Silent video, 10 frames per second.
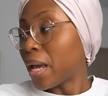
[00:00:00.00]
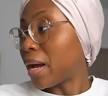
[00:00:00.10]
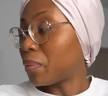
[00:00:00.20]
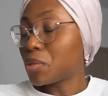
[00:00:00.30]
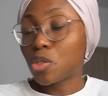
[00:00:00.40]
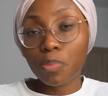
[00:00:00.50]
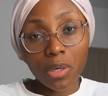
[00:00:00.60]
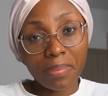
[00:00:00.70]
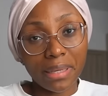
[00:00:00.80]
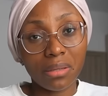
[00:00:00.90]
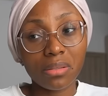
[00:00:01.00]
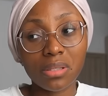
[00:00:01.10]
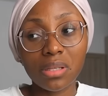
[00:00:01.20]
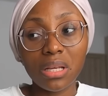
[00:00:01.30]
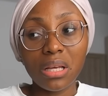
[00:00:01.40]
I want to pop
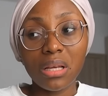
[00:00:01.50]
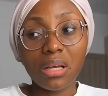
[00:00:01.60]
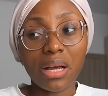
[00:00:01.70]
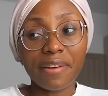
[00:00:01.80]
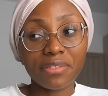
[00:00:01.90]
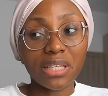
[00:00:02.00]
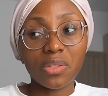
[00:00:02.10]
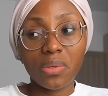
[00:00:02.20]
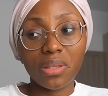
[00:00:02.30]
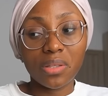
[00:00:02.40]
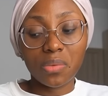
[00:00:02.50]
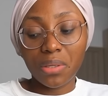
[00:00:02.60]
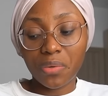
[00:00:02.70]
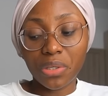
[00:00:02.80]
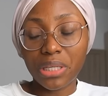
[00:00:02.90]
out after doing this
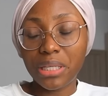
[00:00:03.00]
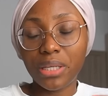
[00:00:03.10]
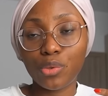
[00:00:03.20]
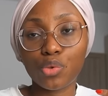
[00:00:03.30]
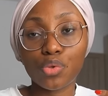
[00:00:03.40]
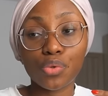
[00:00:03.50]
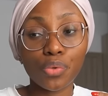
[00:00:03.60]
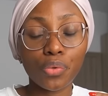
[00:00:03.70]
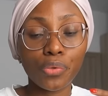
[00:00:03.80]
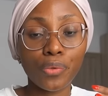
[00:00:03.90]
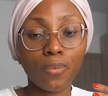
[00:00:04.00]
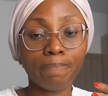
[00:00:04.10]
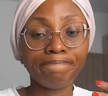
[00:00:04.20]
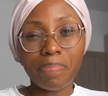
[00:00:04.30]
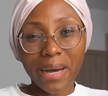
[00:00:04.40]
really quickly
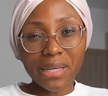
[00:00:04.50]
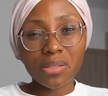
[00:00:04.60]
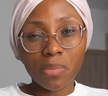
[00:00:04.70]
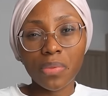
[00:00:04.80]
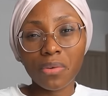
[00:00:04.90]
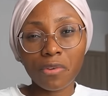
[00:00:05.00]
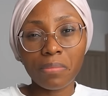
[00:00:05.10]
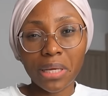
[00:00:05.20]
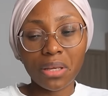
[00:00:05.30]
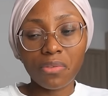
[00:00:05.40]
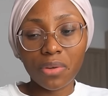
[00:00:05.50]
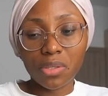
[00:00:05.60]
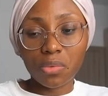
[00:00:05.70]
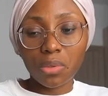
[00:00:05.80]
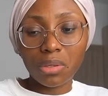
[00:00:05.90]
to buy something from Lekki
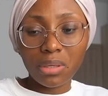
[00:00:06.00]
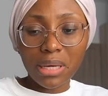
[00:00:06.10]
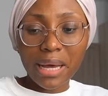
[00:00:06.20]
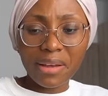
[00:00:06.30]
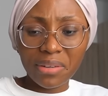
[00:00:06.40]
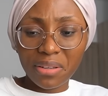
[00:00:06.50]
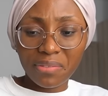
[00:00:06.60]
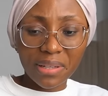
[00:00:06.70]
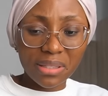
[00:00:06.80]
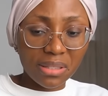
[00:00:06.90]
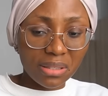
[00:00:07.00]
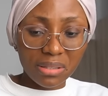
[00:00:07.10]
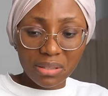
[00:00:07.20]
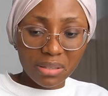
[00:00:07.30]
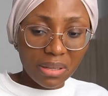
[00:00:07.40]
Phase One. I have an event
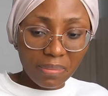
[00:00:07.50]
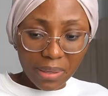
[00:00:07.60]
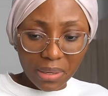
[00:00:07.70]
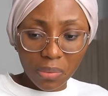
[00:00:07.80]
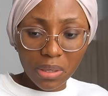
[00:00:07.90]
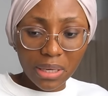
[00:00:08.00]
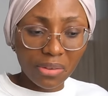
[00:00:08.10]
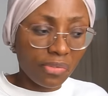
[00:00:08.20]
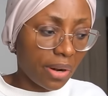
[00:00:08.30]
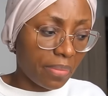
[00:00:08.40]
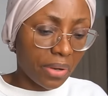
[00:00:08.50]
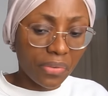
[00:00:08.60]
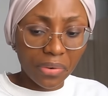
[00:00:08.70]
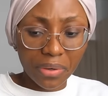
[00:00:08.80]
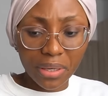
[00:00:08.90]
this December and I want to get a fabric for